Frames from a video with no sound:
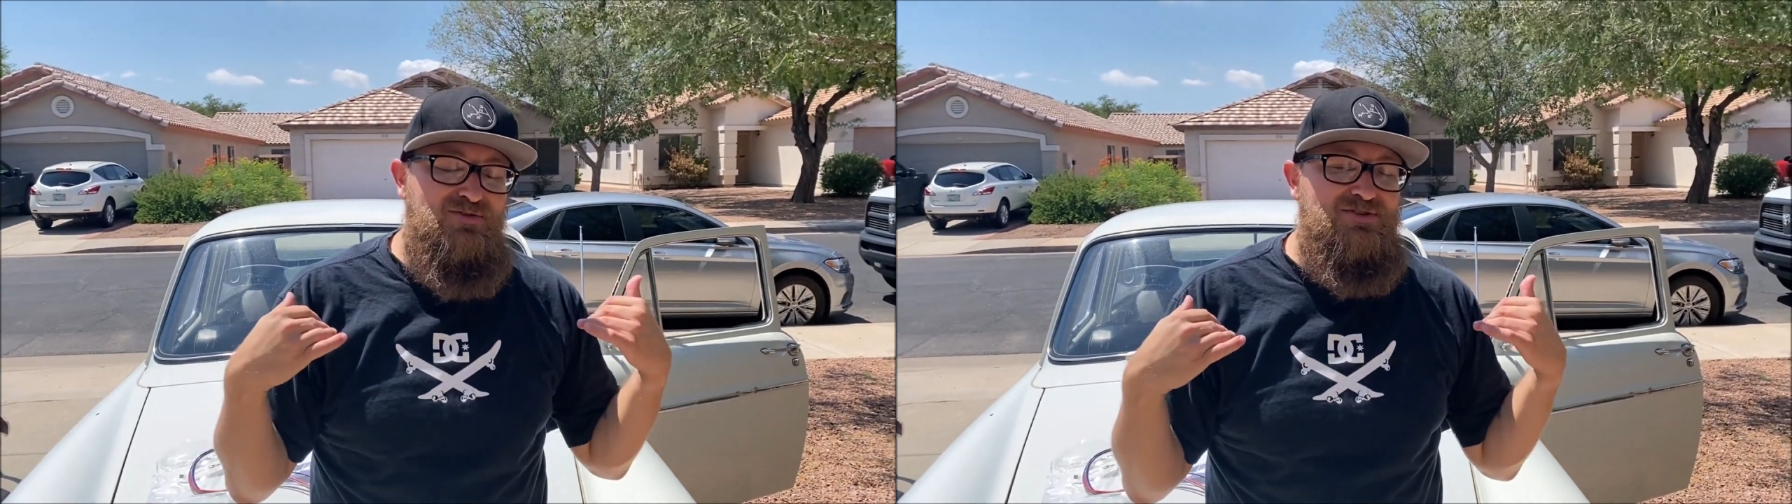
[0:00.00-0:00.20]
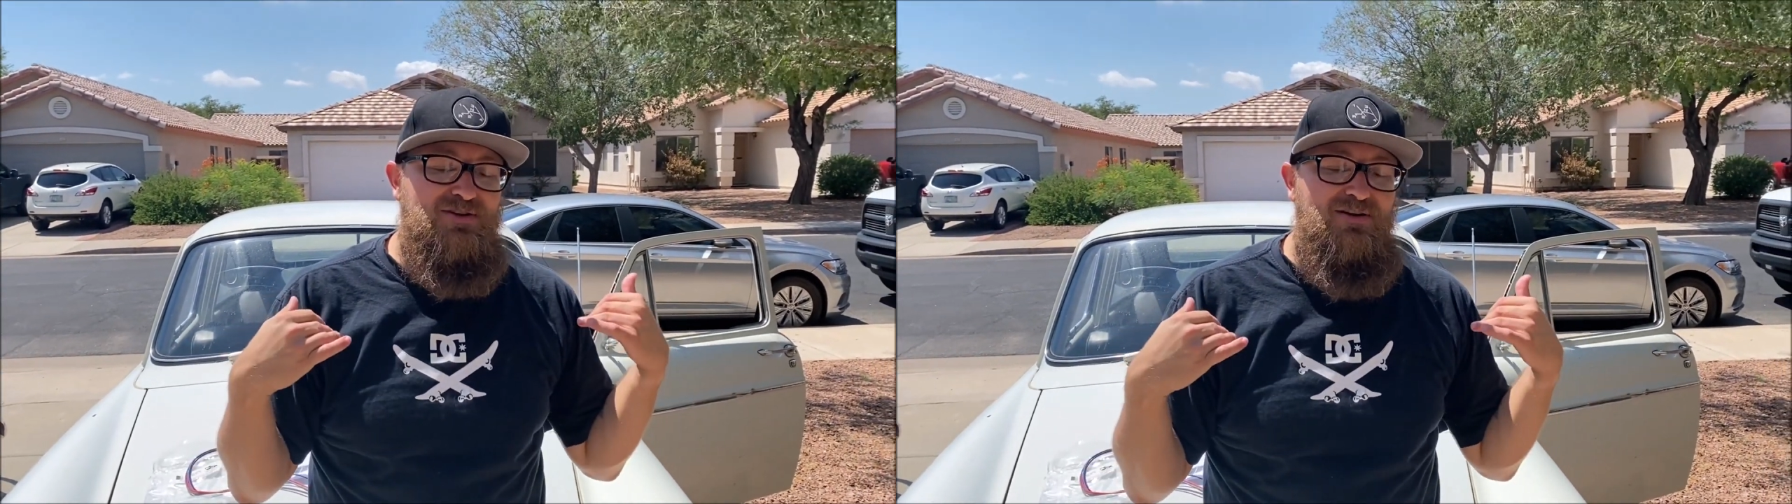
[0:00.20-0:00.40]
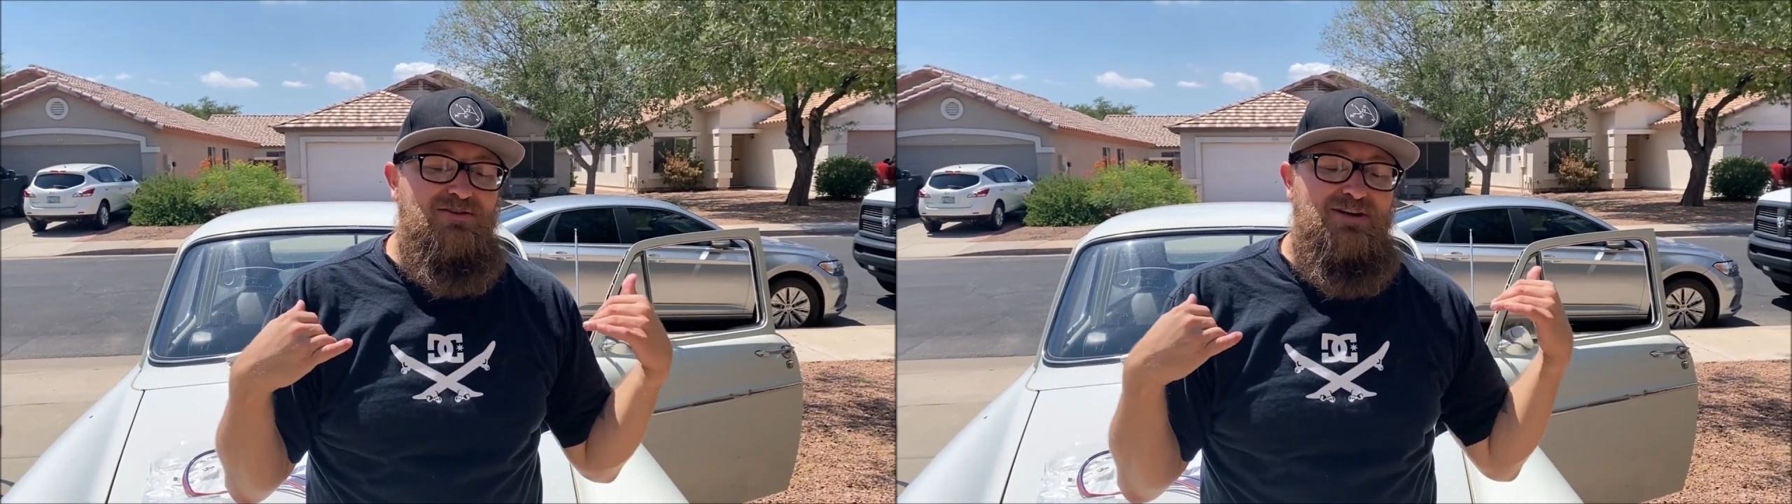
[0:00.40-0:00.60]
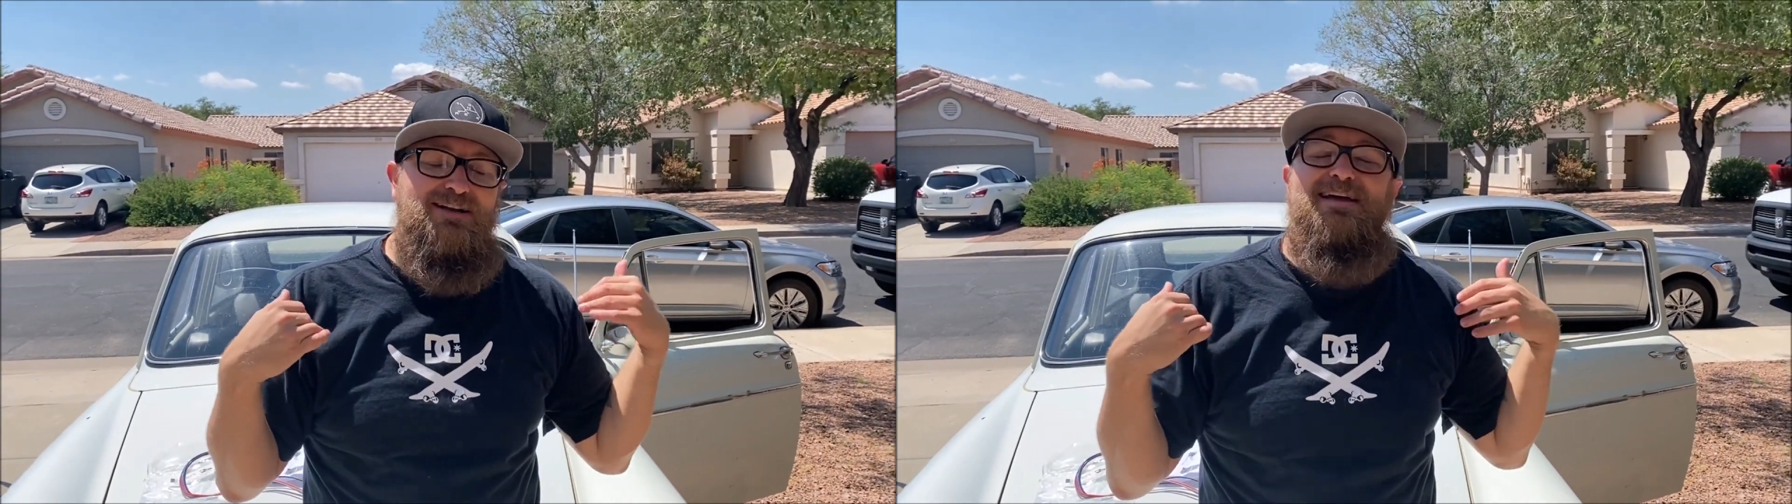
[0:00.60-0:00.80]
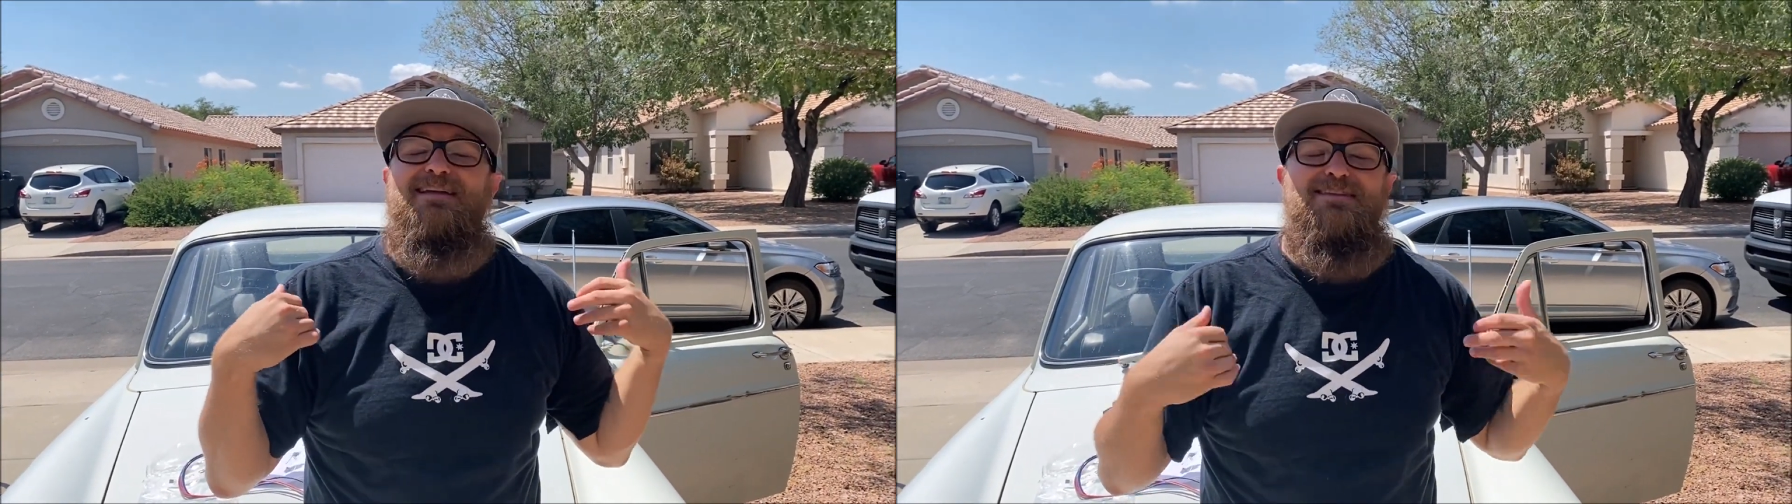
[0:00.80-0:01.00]
starter
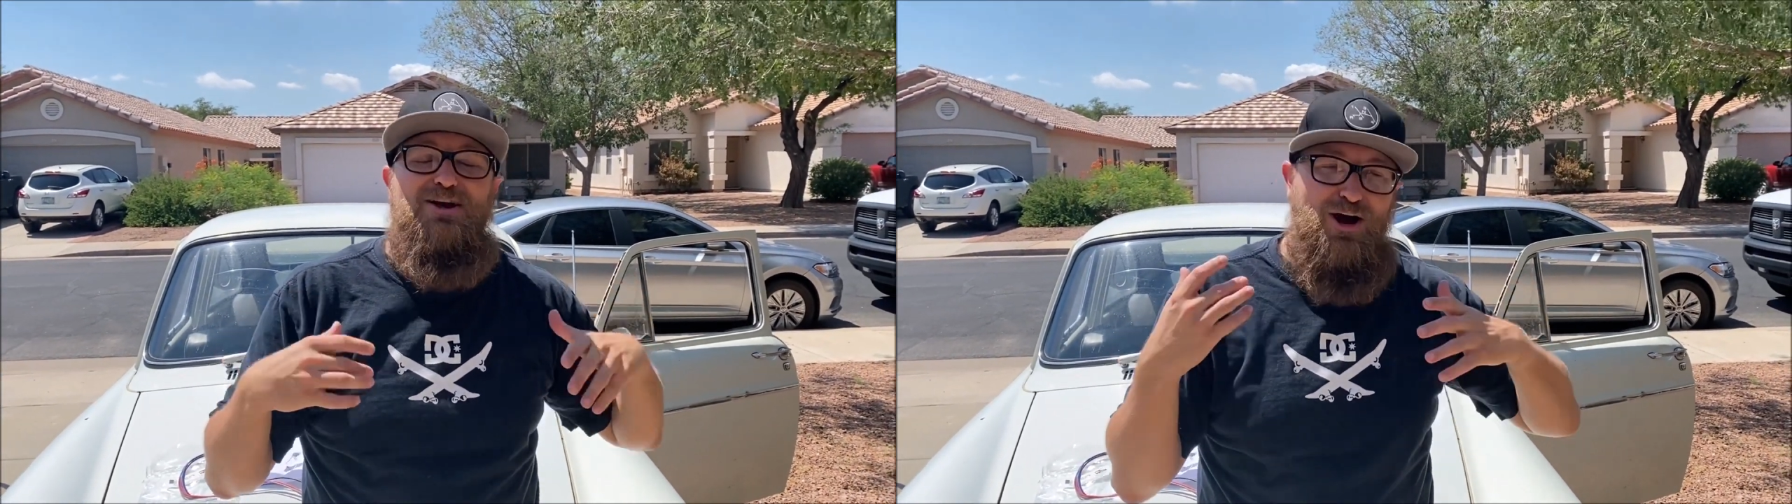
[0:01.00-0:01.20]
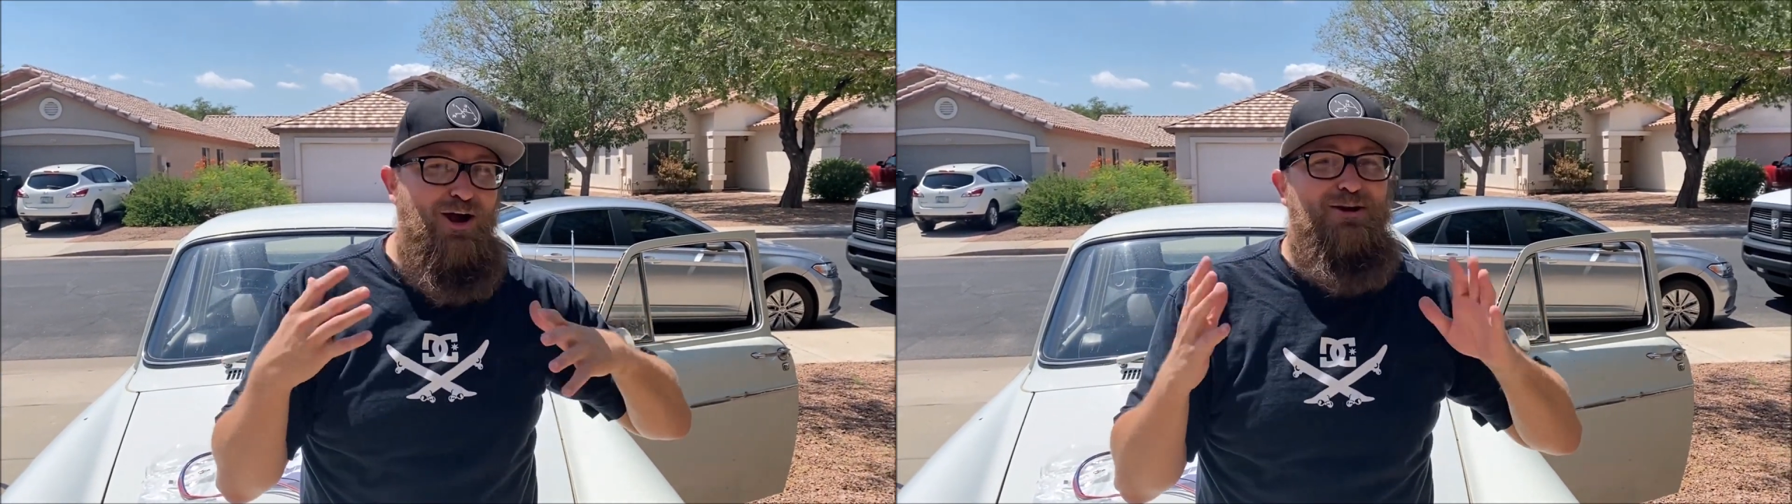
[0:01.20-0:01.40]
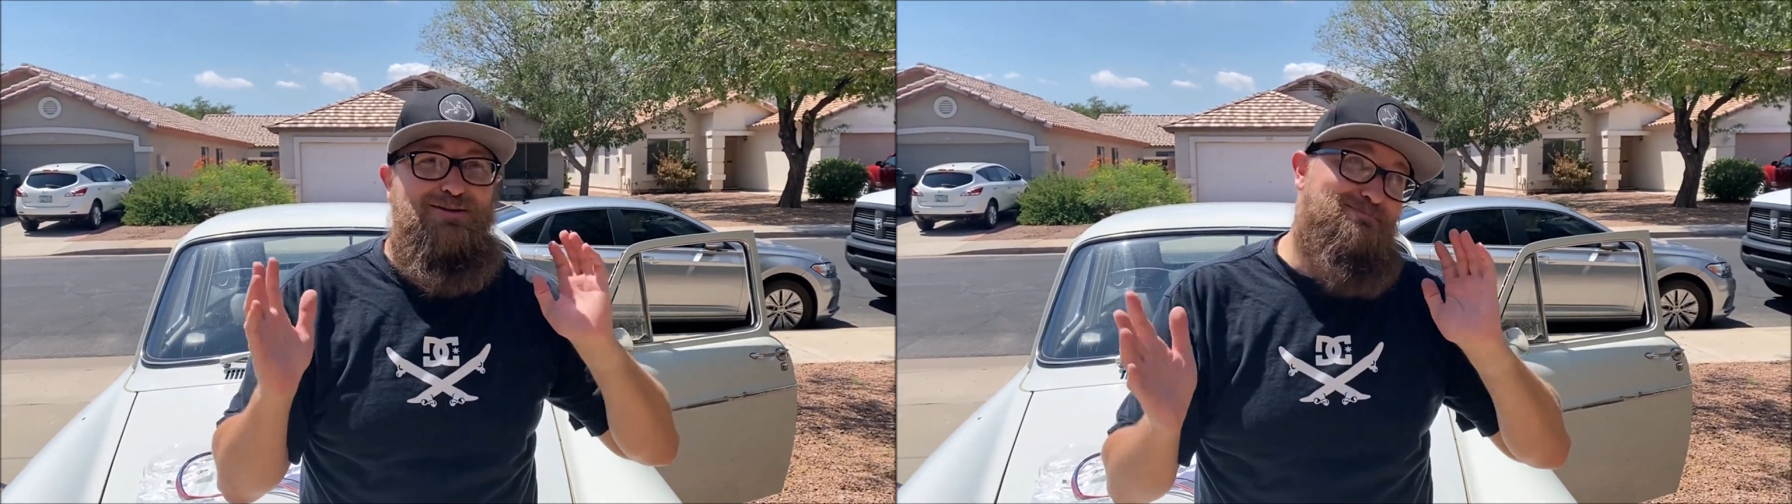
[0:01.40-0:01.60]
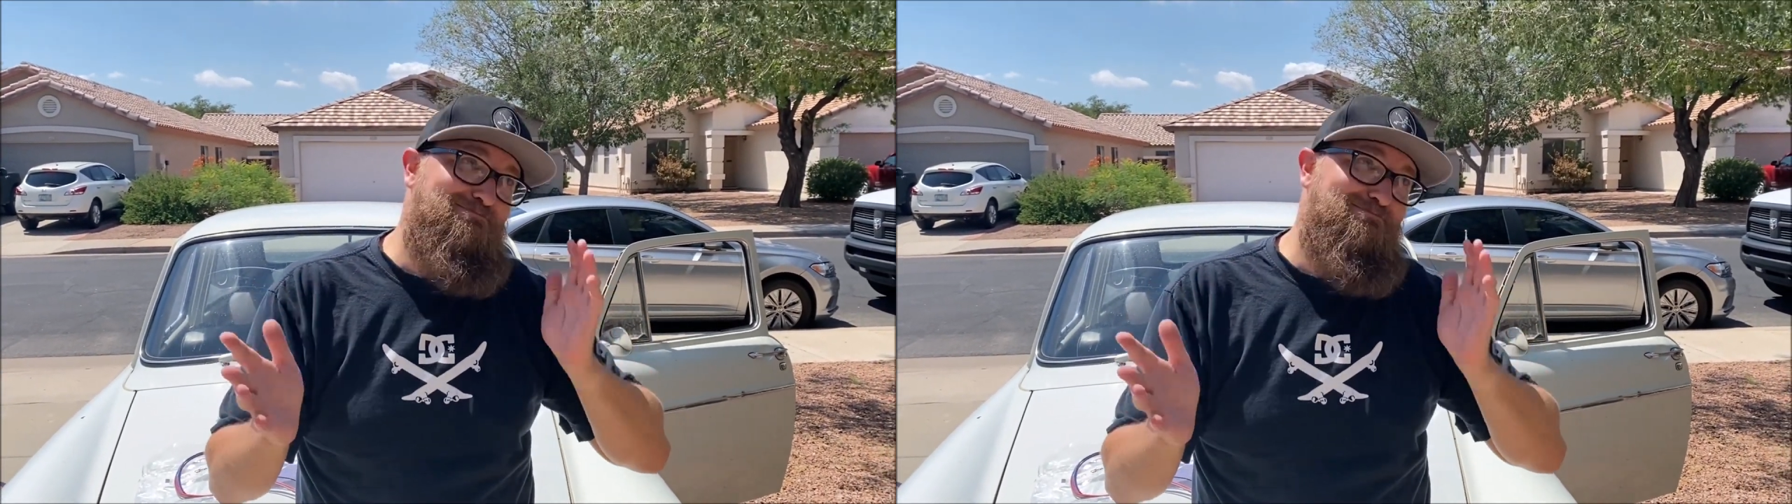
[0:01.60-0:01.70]
in and the car